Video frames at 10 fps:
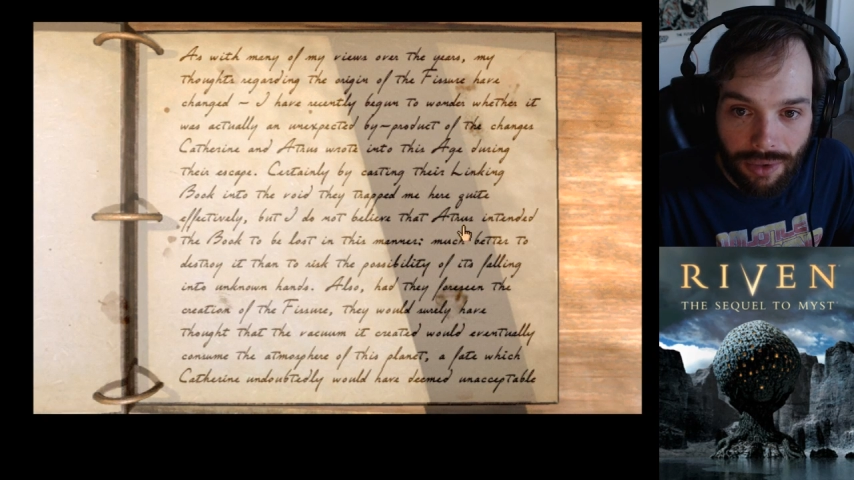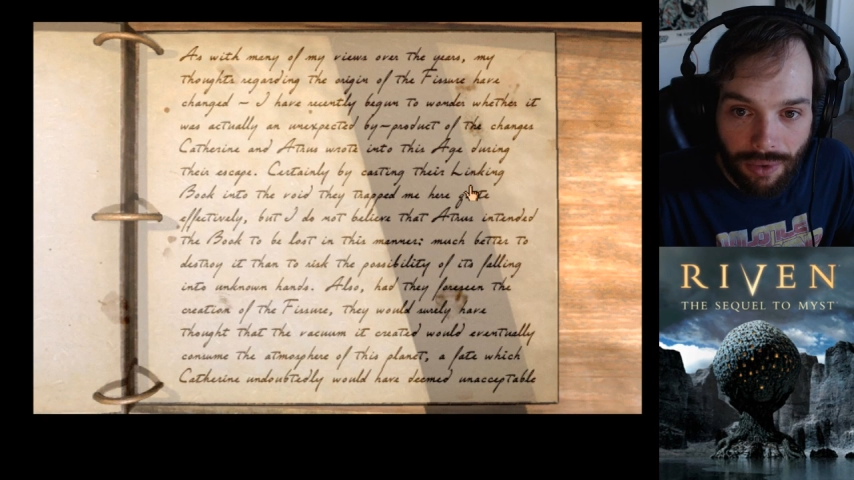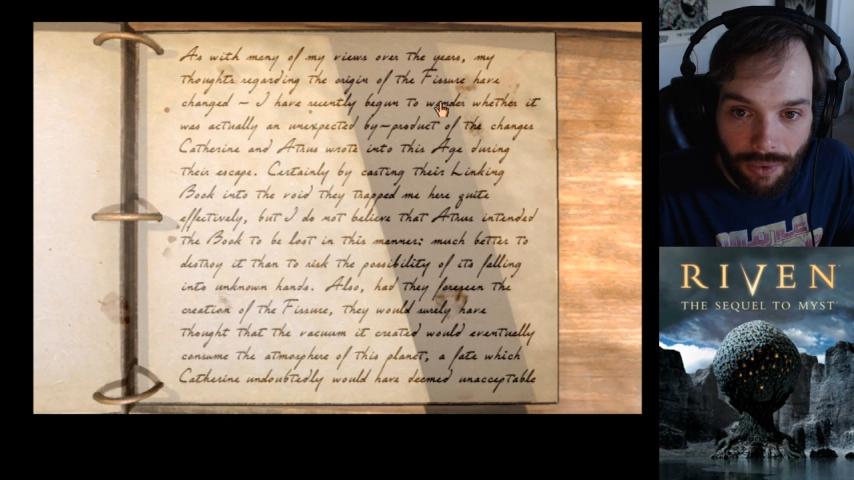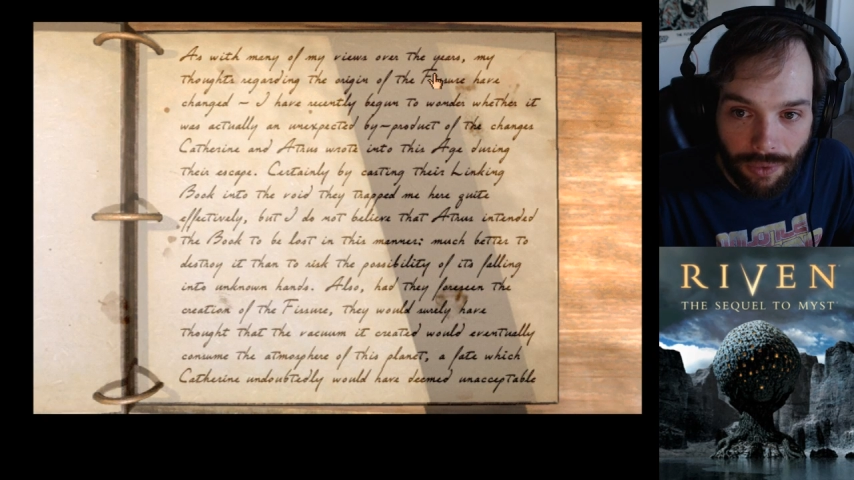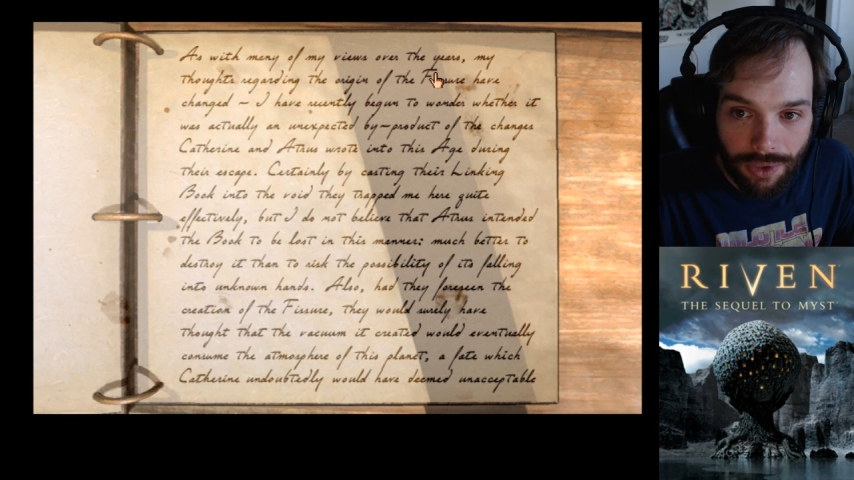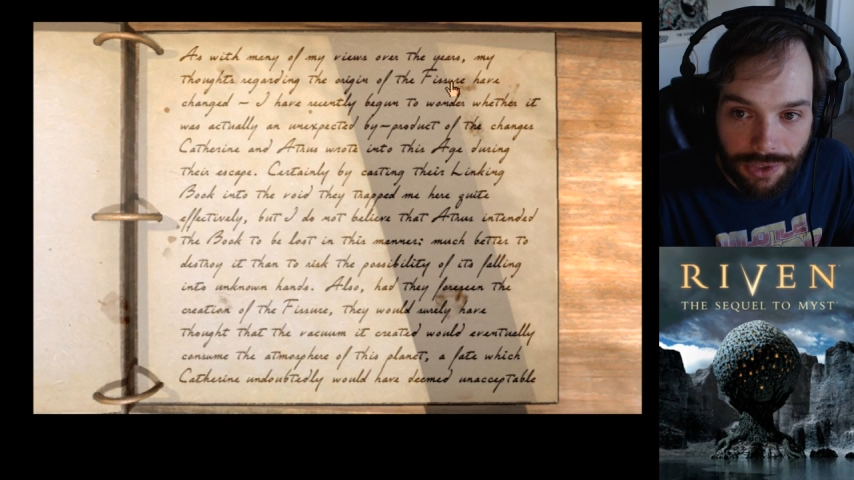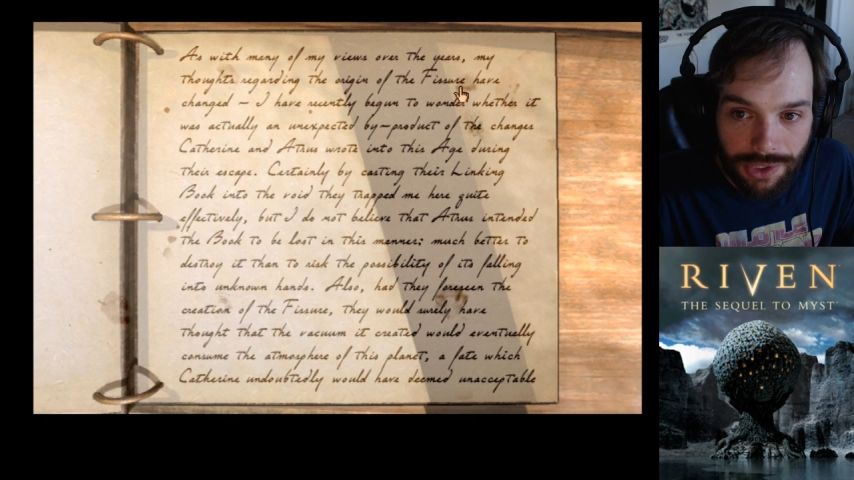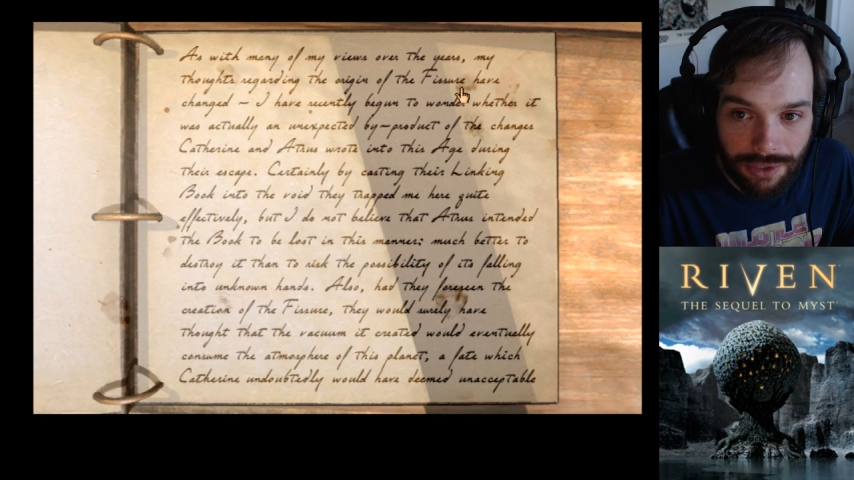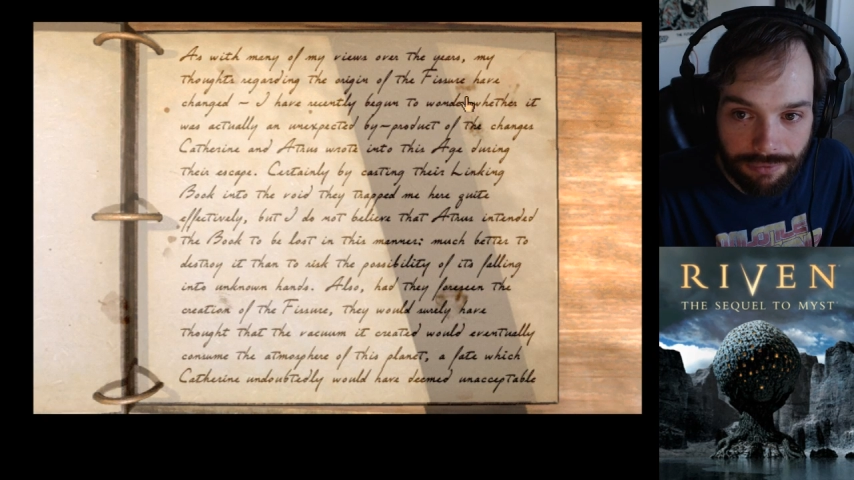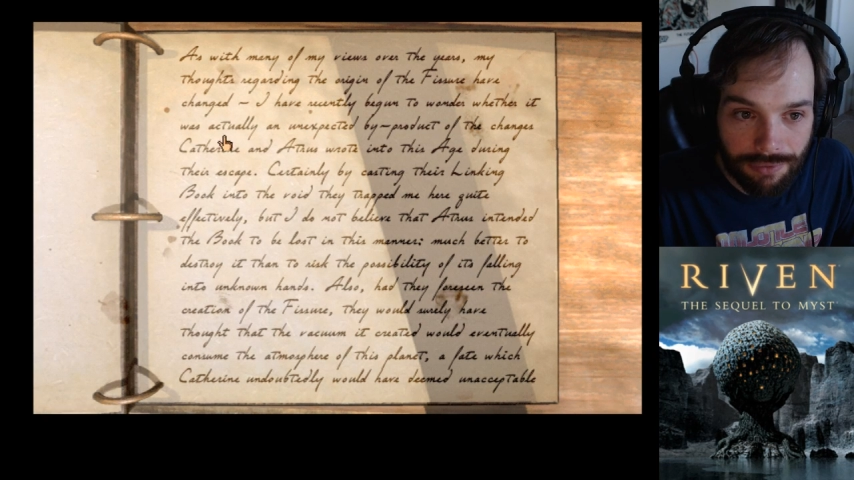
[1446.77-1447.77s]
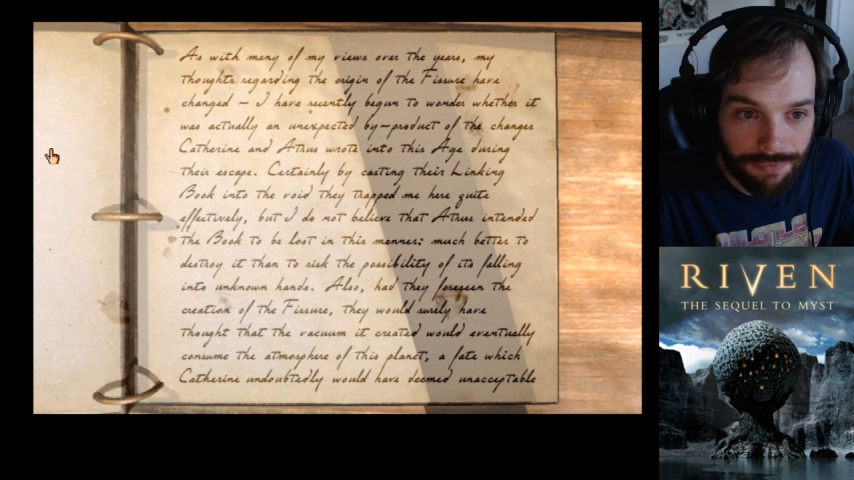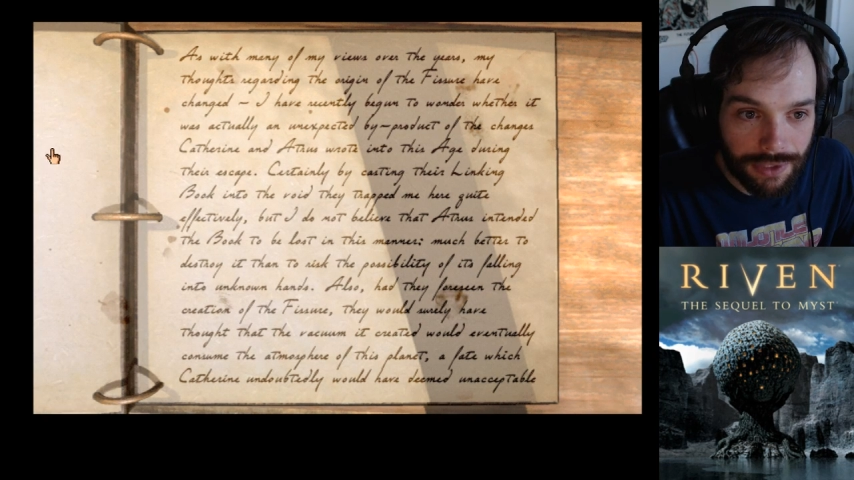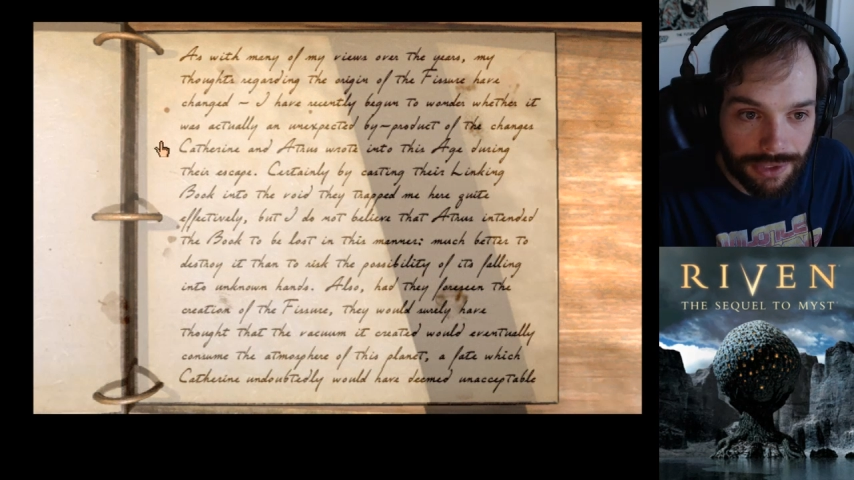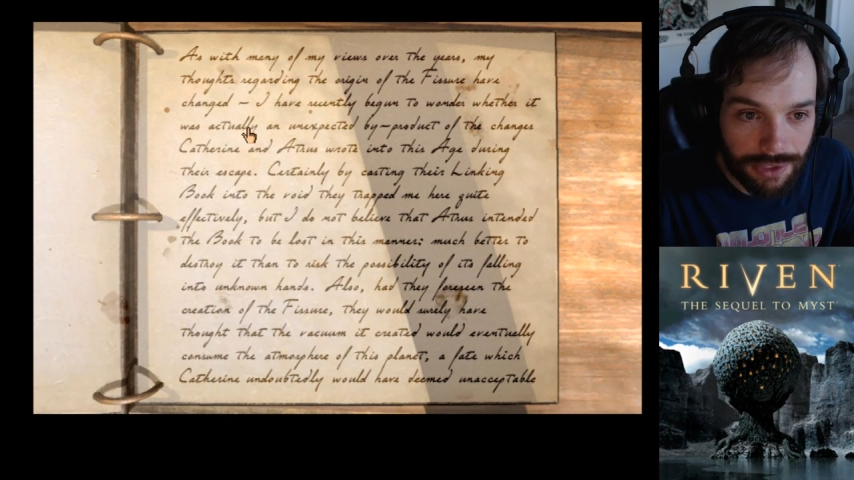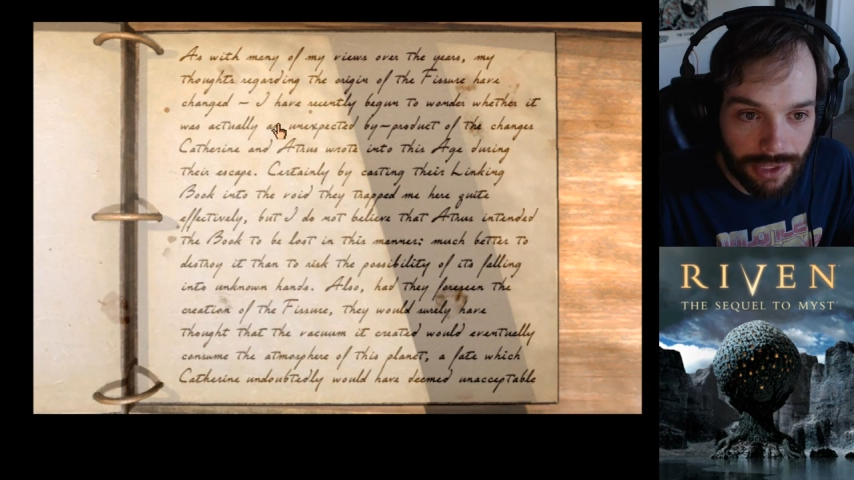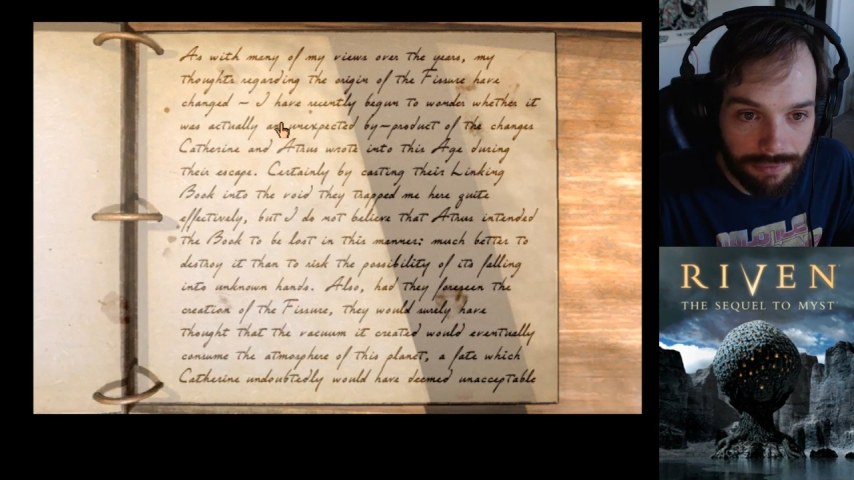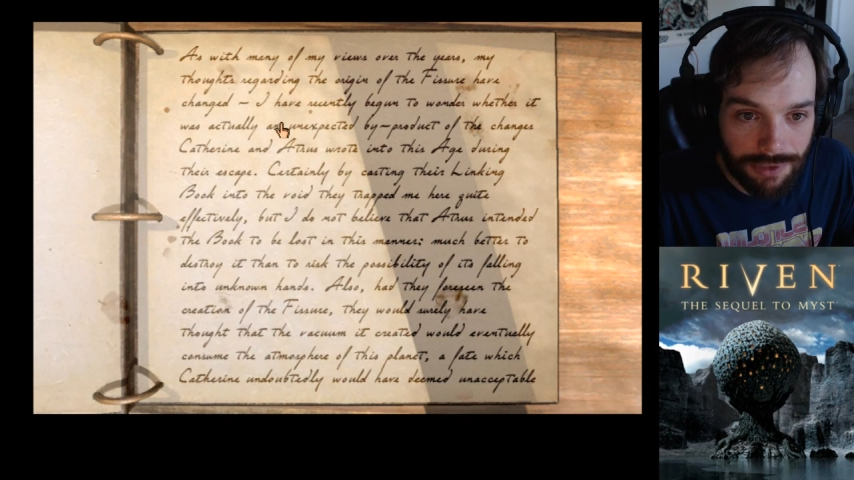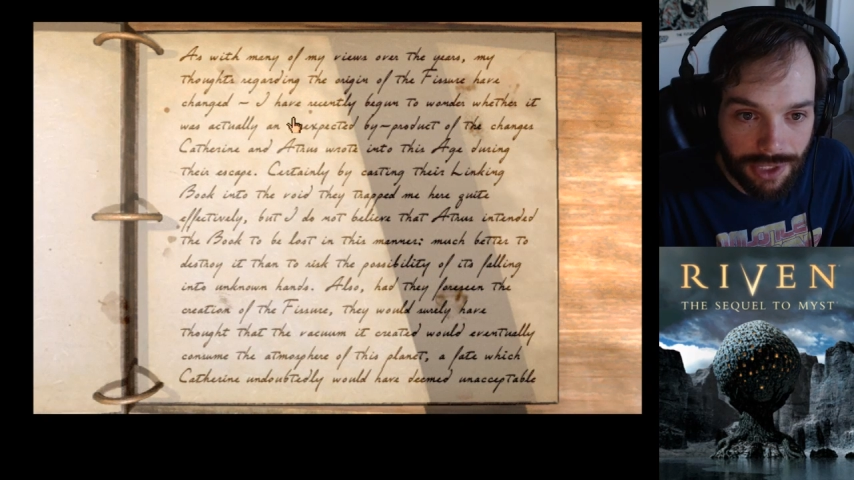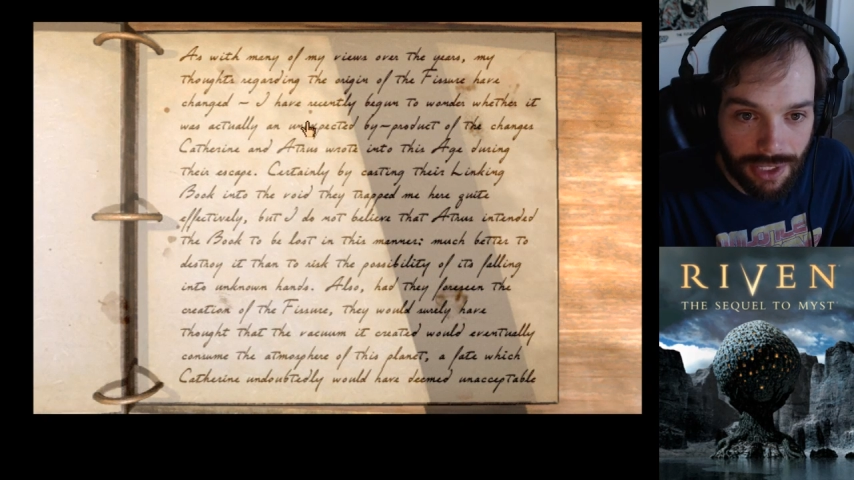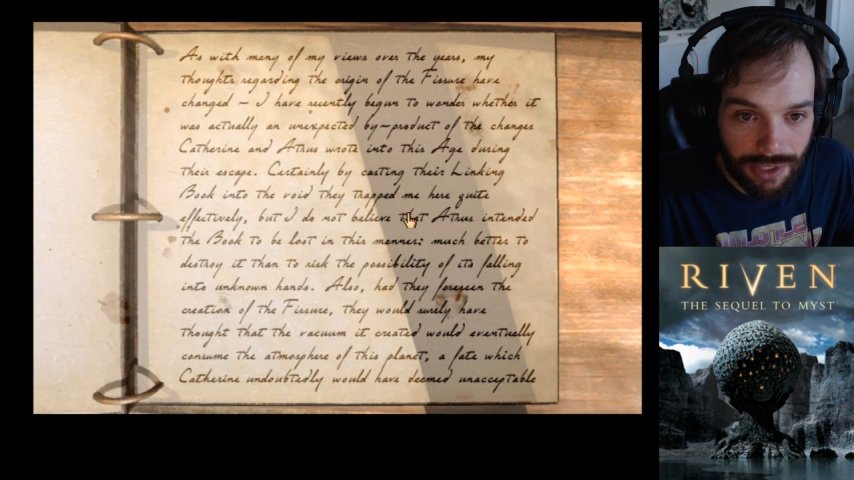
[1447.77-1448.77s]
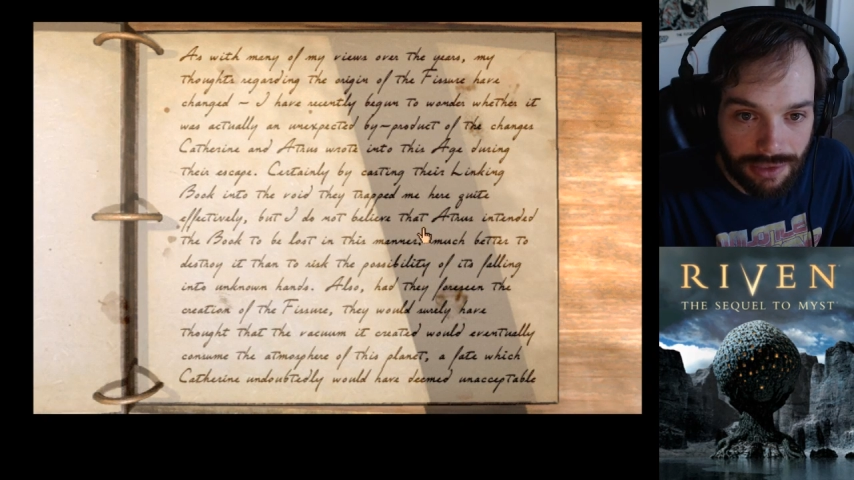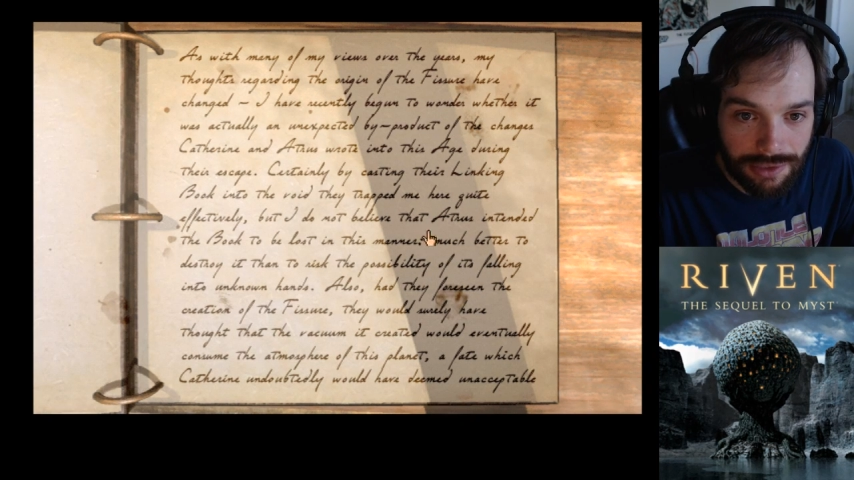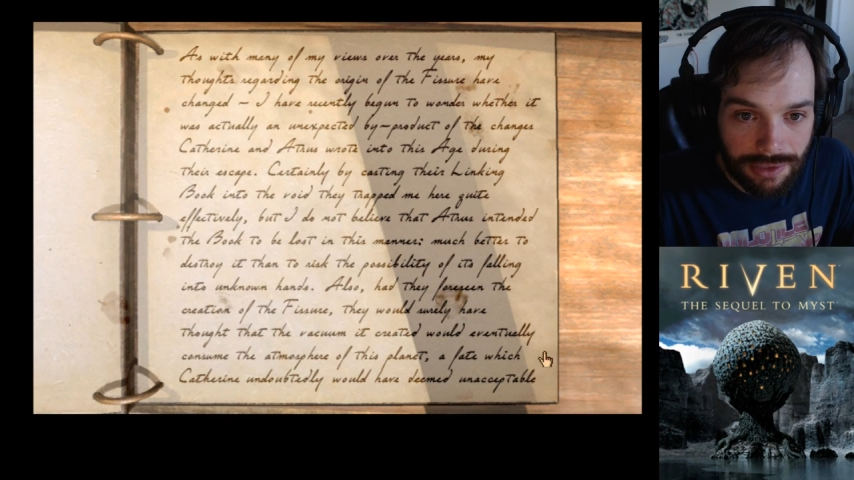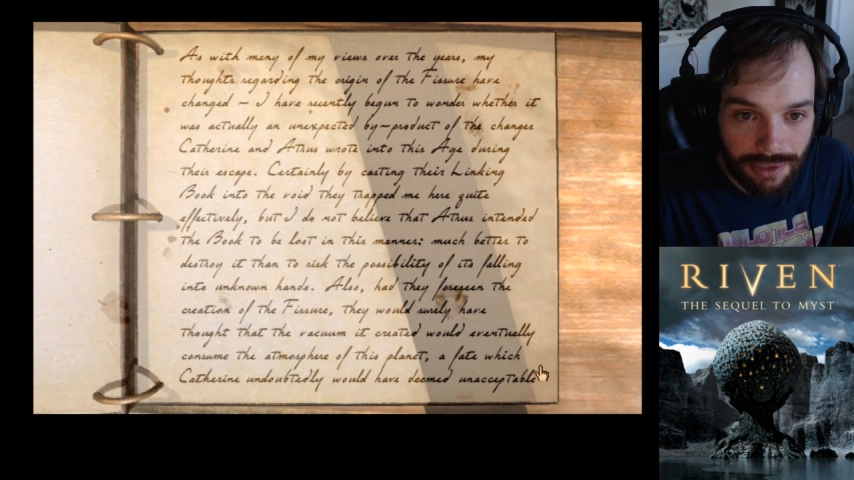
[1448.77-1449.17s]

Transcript: origin of the fissure have changed.